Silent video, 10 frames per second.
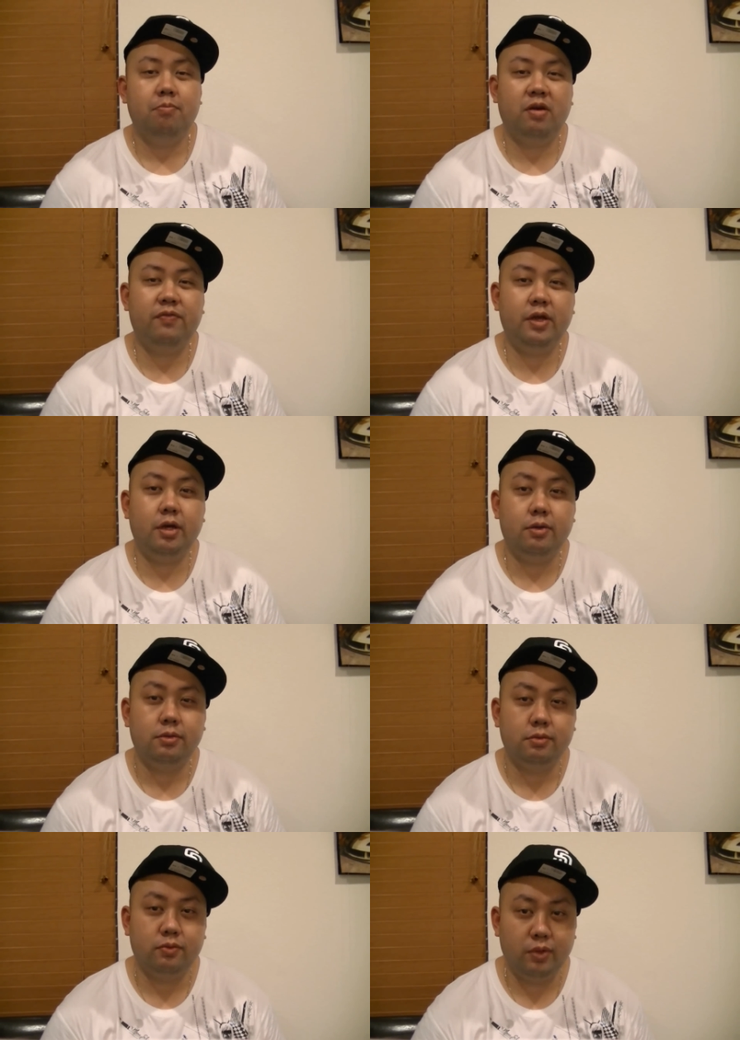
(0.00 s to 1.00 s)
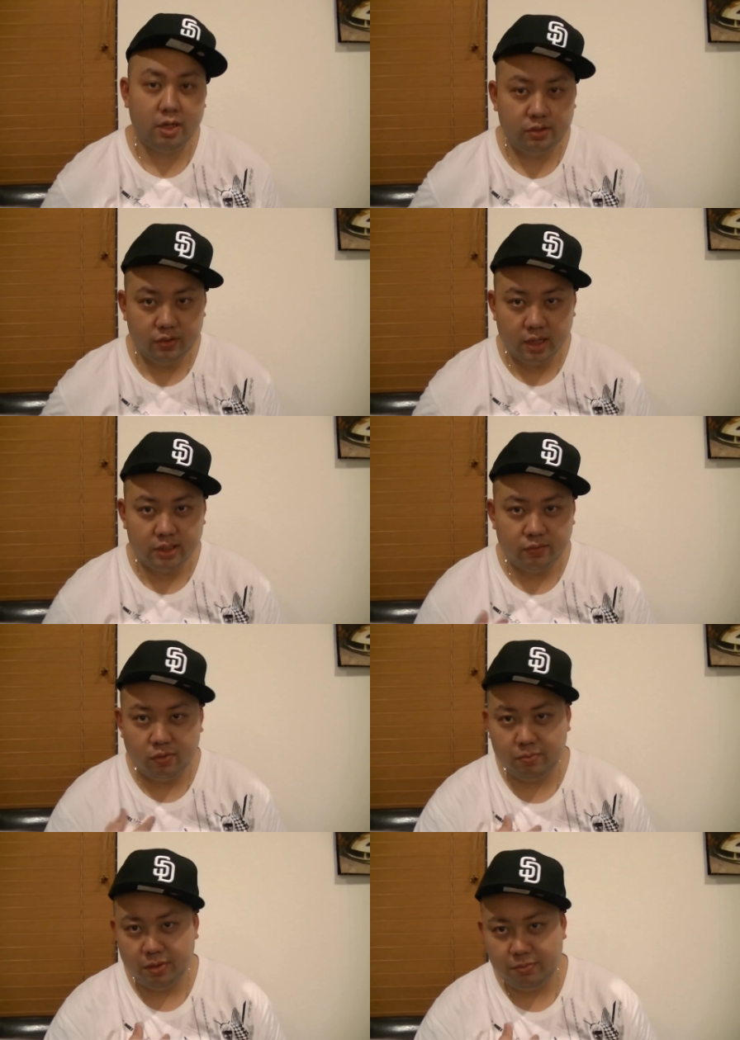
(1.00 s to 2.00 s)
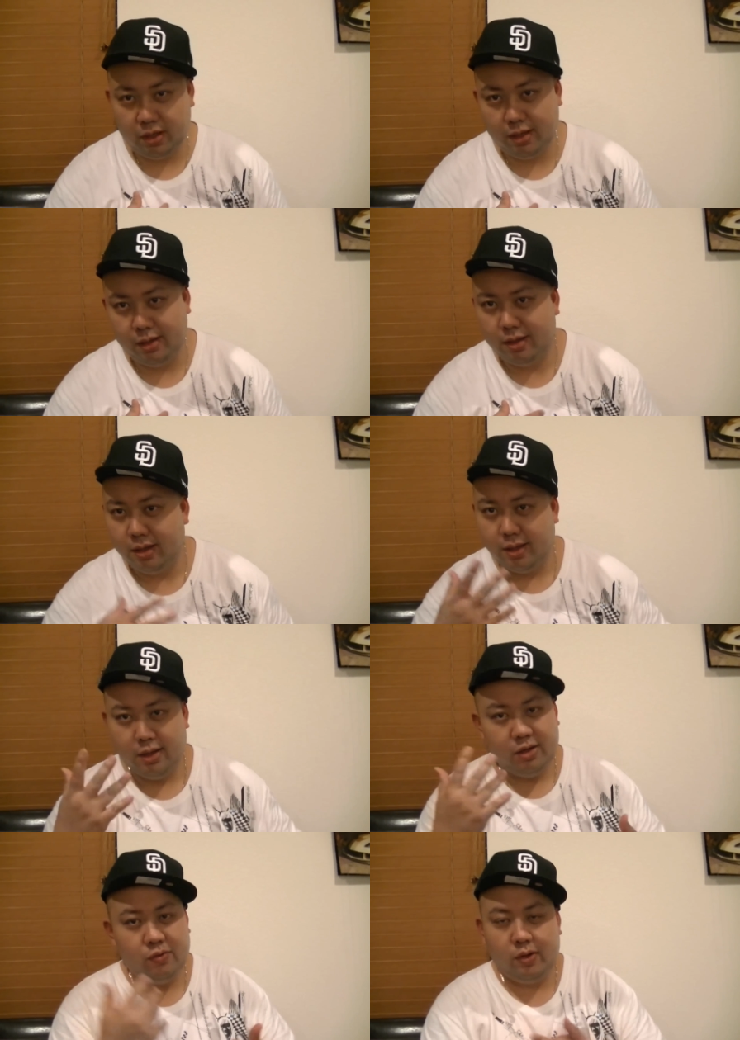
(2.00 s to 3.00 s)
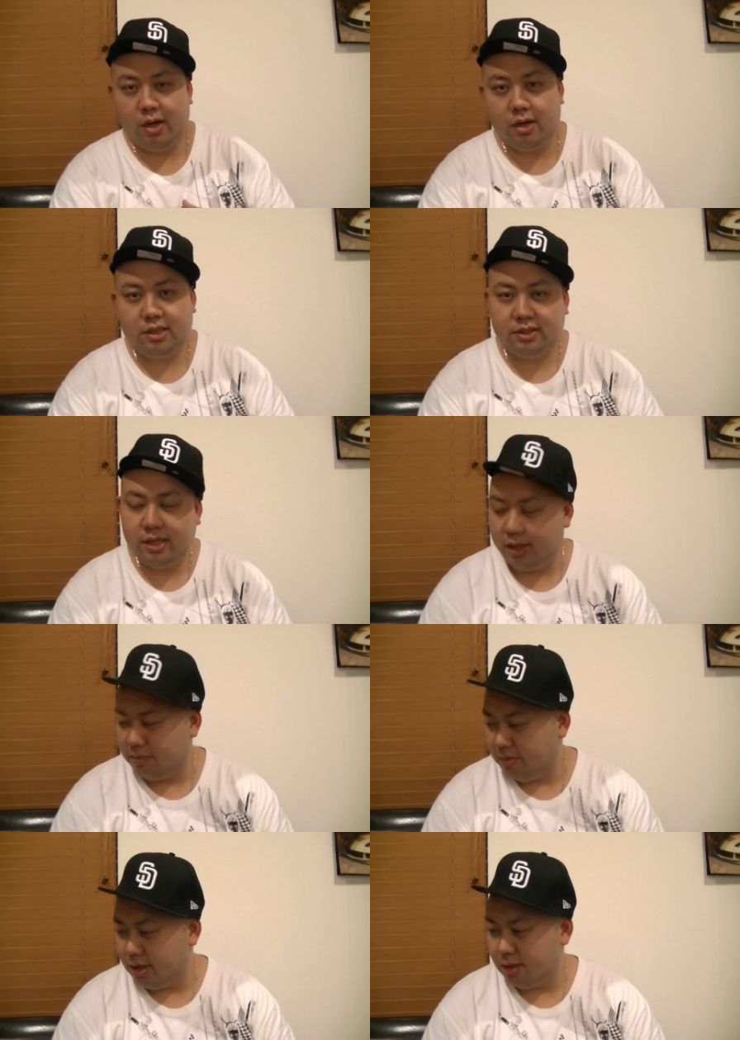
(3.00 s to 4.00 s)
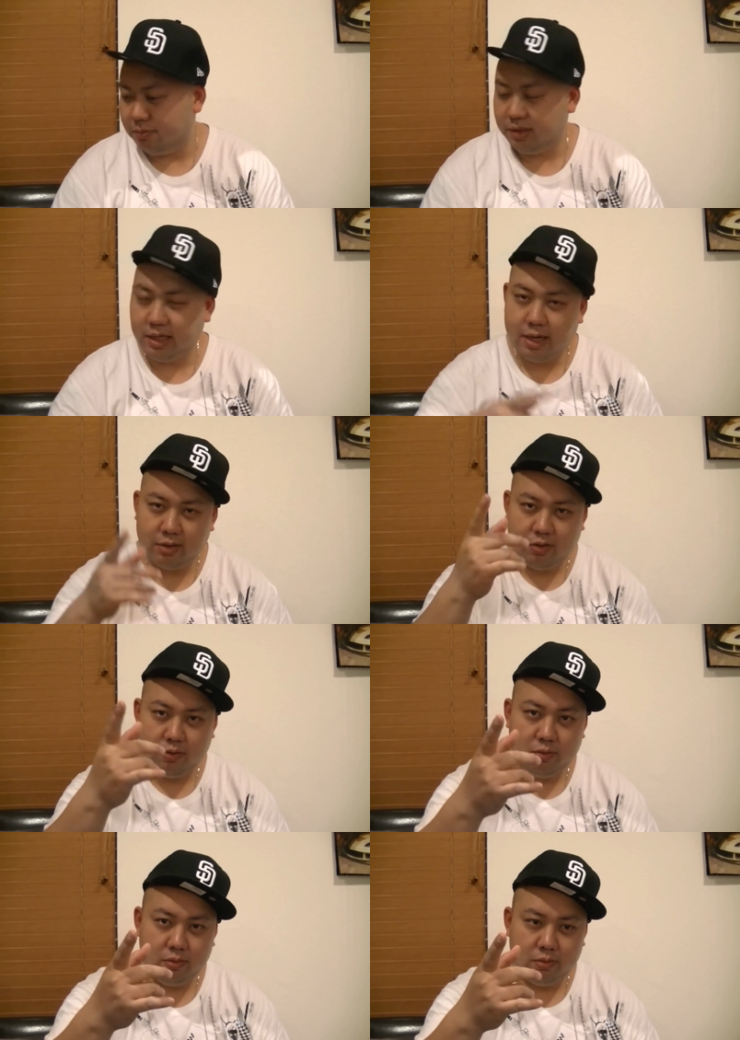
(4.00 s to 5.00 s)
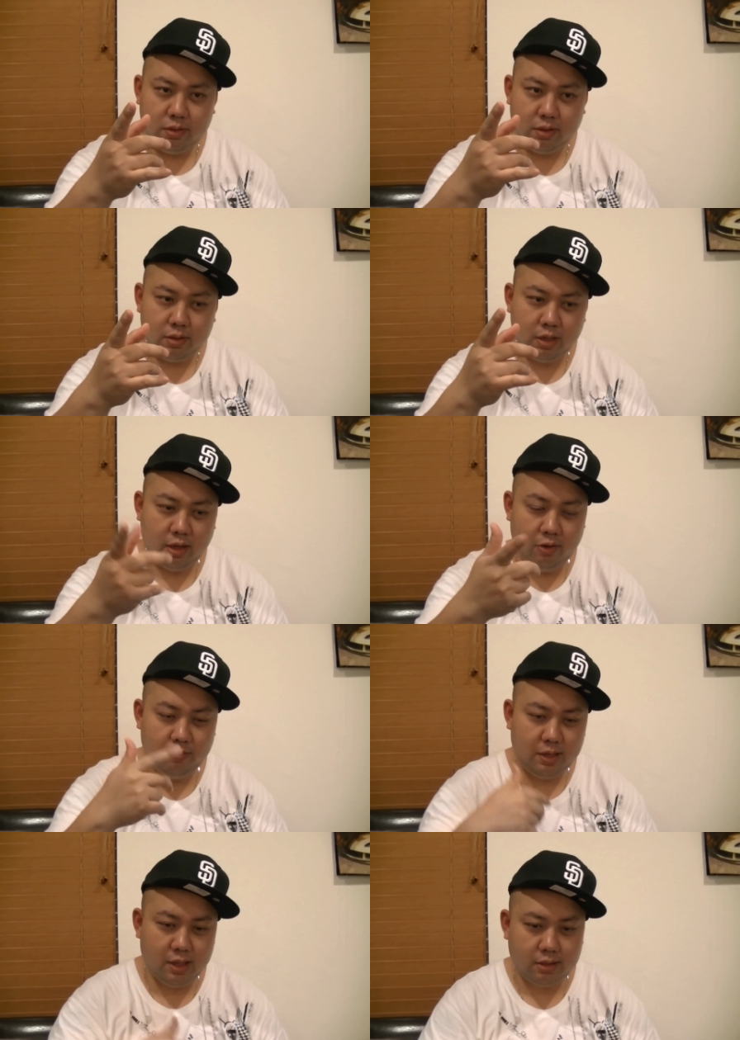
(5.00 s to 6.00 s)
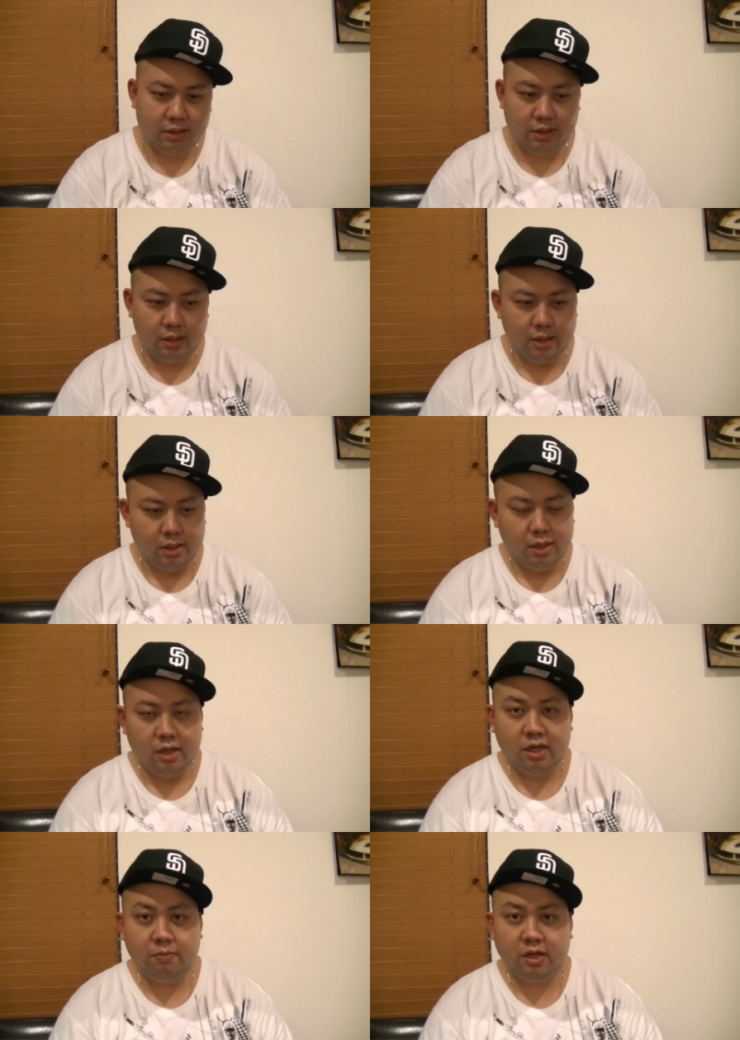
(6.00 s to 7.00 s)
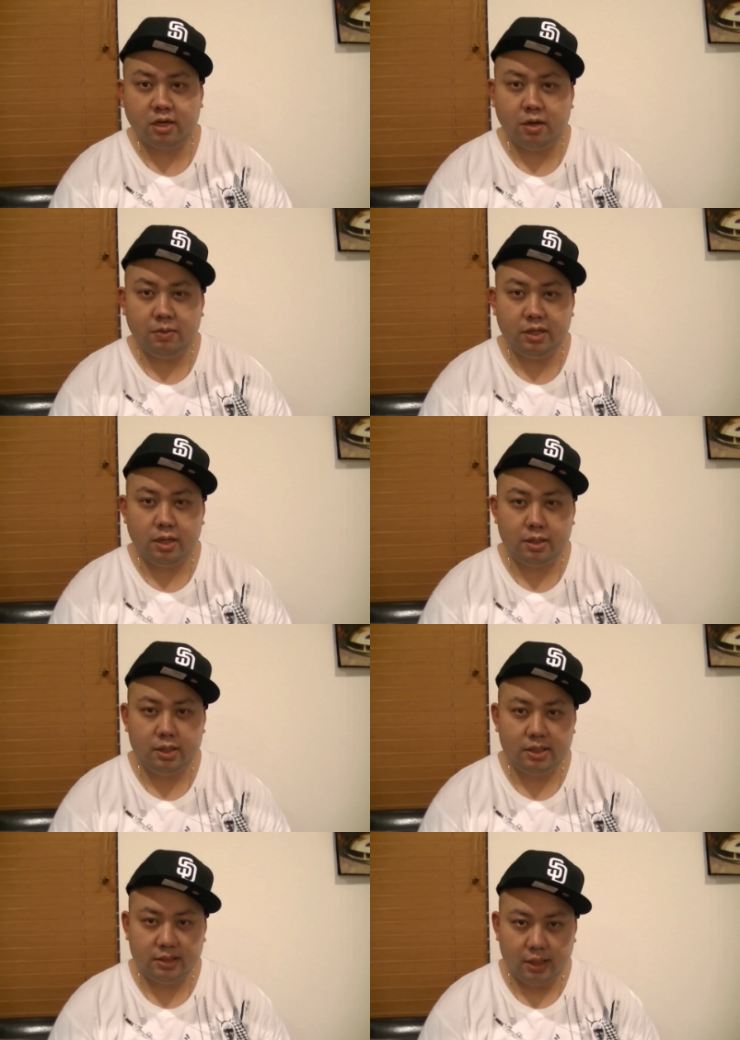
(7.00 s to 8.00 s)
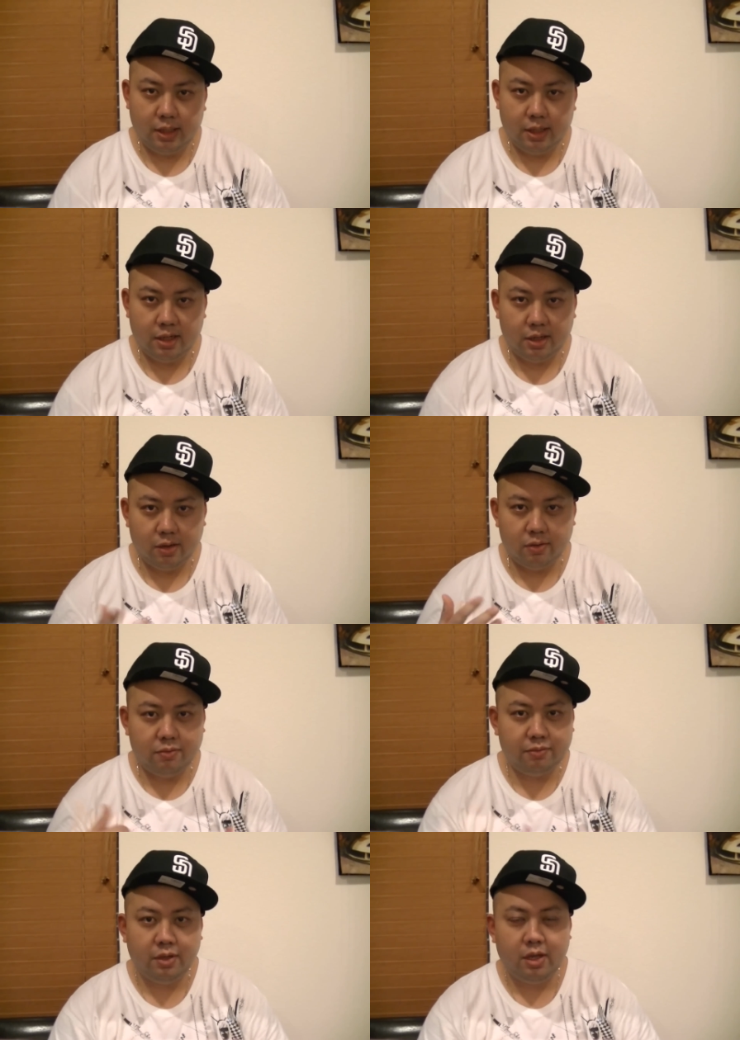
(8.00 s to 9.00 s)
my video. Without you guys, it won't be me doing all this thing. But shout out to the homie that they made comment the other day saying that, you know,